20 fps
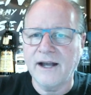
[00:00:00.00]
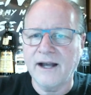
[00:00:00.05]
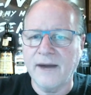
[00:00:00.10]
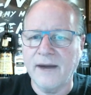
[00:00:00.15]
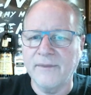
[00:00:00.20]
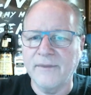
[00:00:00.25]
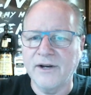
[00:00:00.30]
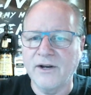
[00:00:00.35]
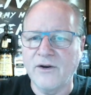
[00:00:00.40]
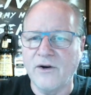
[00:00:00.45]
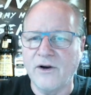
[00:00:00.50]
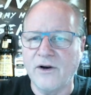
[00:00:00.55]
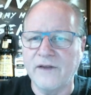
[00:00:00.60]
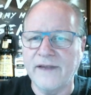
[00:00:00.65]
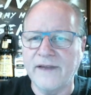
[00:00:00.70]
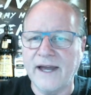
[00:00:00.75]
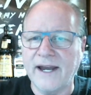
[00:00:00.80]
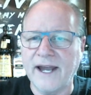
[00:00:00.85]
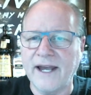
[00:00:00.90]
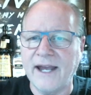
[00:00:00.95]
I'm going to call
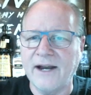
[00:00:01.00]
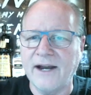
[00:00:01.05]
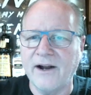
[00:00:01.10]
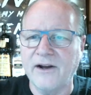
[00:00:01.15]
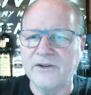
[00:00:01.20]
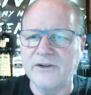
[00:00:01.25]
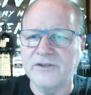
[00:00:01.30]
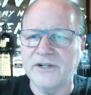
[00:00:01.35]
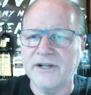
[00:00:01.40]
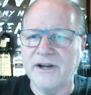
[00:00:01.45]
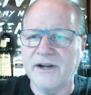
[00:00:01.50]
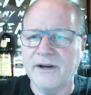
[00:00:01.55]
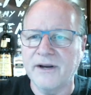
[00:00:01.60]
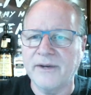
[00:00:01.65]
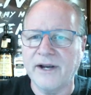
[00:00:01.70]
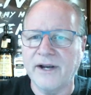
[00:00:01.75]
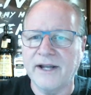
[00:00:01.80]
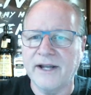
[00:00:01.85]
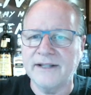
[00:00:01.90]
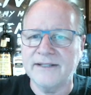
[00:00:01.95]
that 800
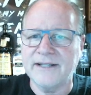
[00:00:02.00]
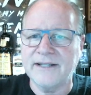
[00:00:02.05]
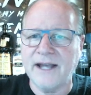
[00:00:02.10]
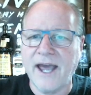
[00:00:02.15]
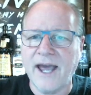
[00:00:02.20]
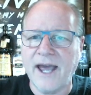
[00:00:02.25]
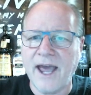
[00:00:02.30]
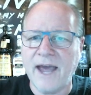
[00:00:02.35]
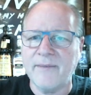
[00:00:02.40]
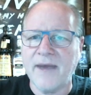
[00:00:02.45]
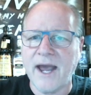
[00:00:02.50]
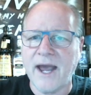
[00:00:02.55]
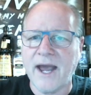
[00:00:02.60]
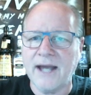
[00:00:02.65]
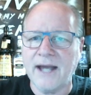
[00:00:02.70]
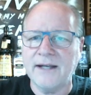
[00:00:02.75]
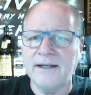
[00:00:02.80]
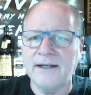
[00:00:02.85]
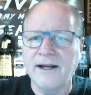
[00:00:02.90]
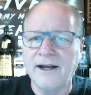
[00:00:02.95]
number and say, hey,
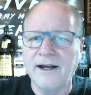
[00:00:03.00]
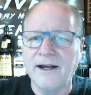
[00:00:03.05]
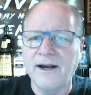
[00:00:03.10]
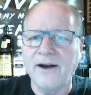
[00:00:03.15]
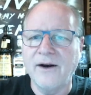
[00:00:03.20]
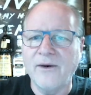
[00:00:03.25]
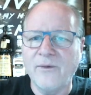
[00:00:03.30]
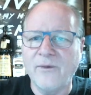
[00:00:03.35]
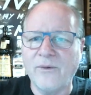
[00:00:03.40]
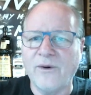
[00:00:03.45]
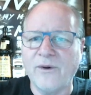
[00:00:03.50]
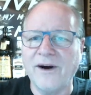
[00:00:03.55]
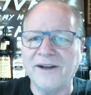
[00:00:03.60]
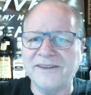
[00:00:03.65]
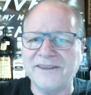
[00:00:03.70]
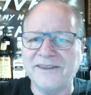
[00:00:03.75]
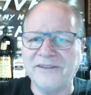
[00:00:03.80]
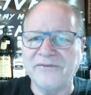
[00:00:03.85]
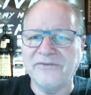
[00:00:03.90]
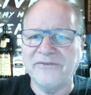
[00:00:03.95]
man,
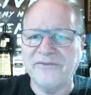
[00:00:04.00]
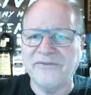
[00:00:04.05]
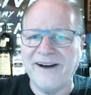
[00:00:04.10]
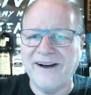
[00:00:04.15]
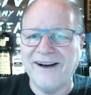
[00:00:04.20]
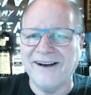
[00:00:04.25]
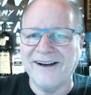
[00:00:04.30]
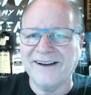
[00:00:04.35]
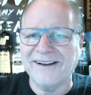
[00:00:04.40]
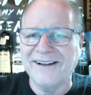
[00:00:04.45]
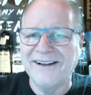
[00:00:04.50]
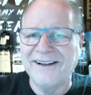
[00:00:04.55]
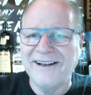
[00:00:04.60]
what the fuck?